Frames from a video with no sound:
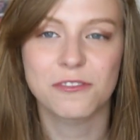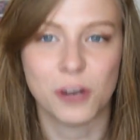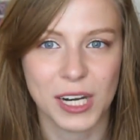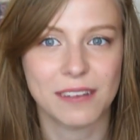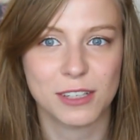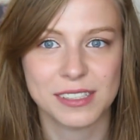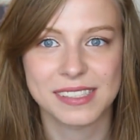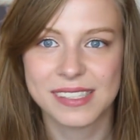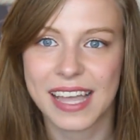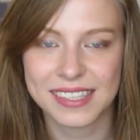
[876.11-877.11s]

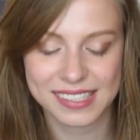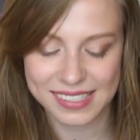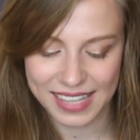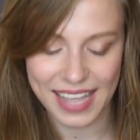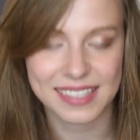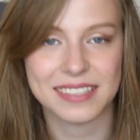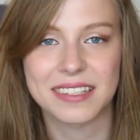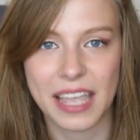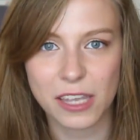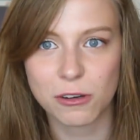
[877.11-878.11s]
Forevers. That's
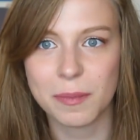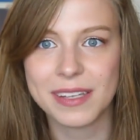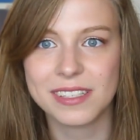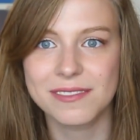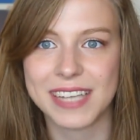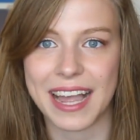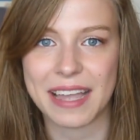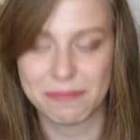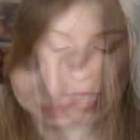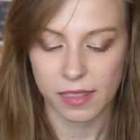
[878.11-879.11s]
an increment of
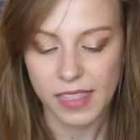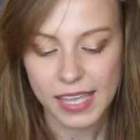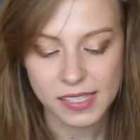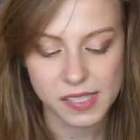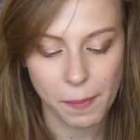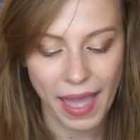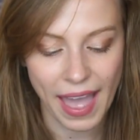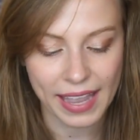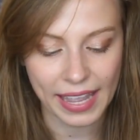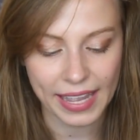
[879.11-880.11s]
time. This
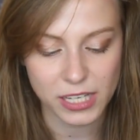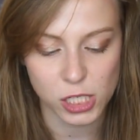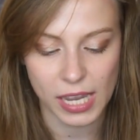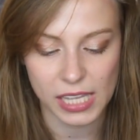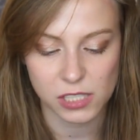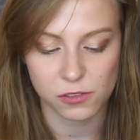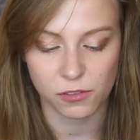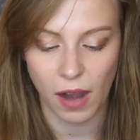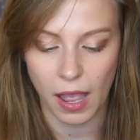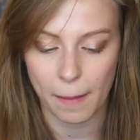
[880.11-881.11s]
package is
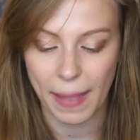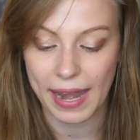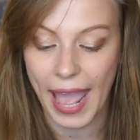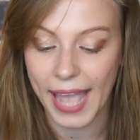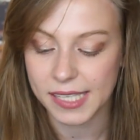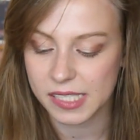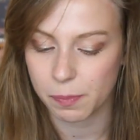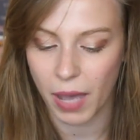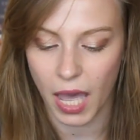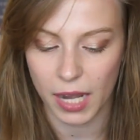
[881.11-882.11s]
from an S.
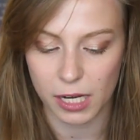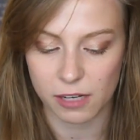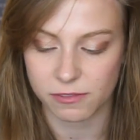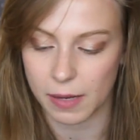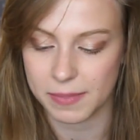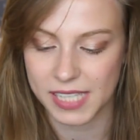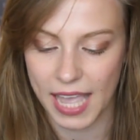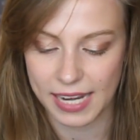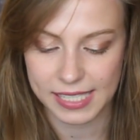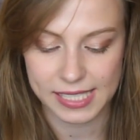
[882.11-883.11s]
Potter from
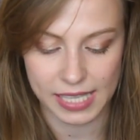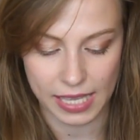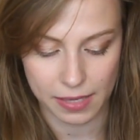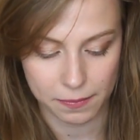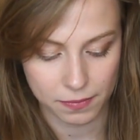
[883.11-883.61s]
Tennessee.